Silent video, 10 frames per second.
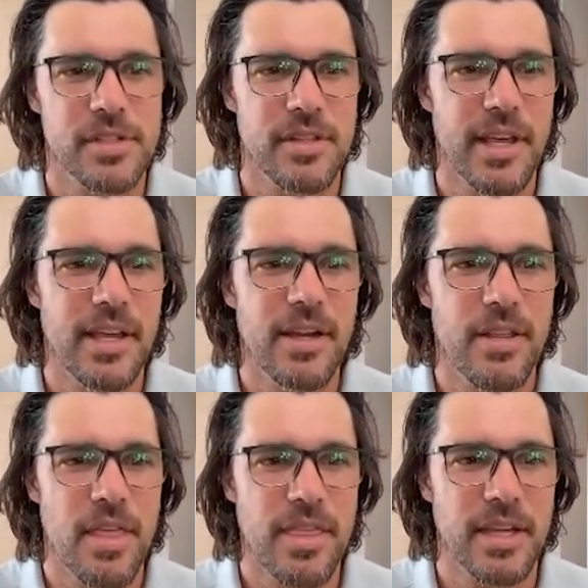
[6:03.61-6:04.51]
They are
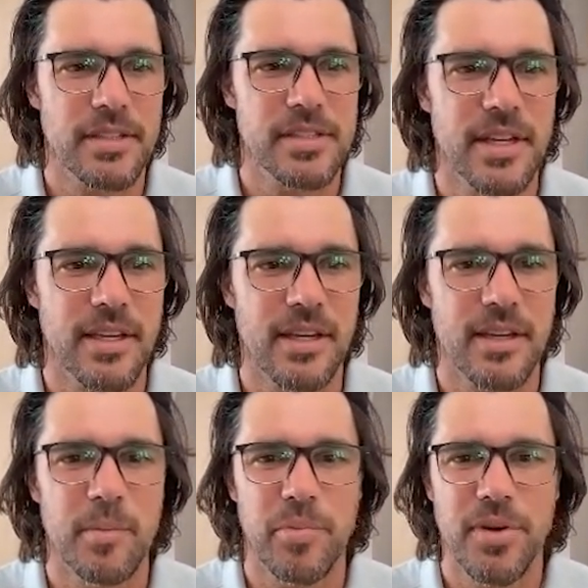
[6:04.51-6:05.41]
the things get
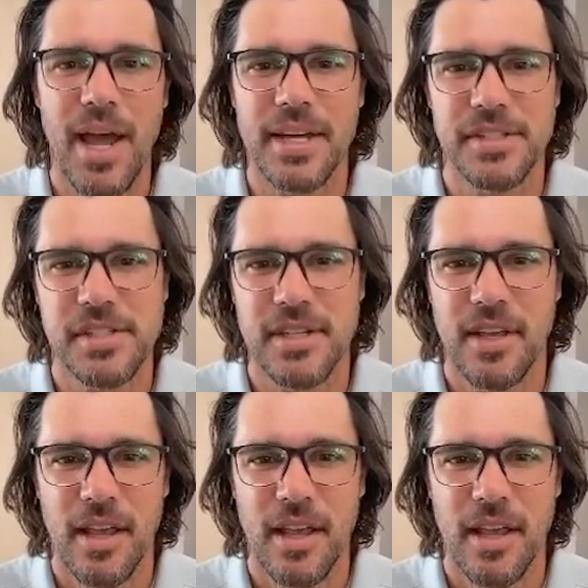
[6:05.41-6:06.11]
compressed.